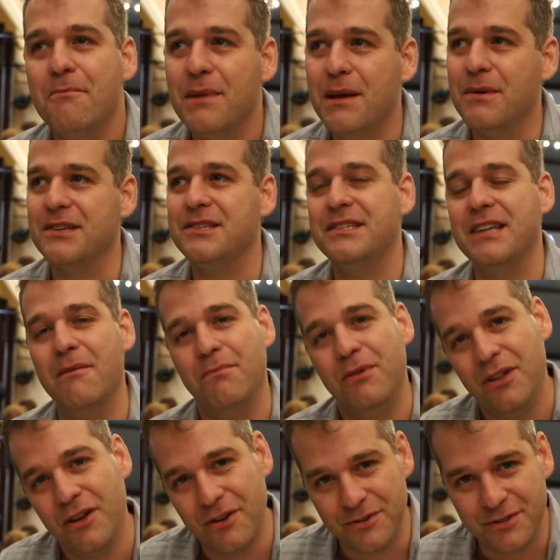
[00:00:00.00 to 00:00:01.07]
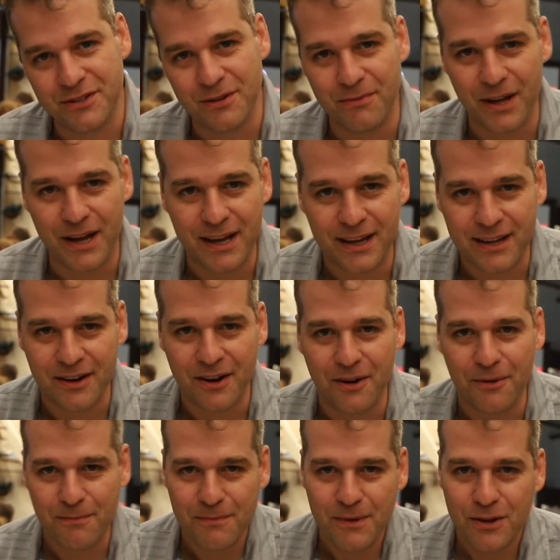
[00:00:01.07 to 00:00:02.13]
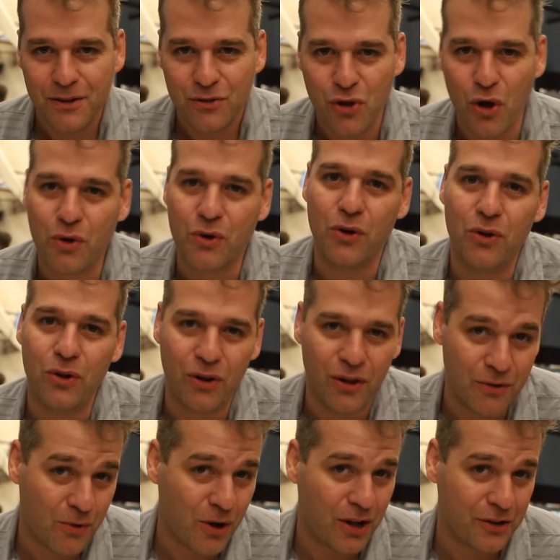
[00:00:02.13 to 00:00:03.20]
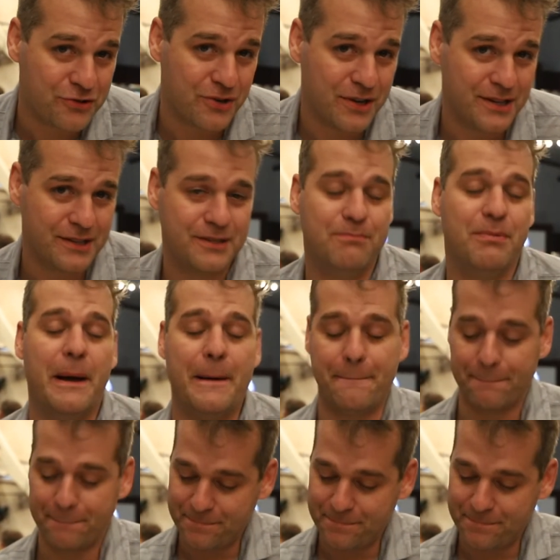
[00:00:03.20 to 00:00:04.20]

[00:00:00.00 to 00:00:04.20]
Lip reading: maybe a step below some, like, you know, local hole-in-the-wall joints, but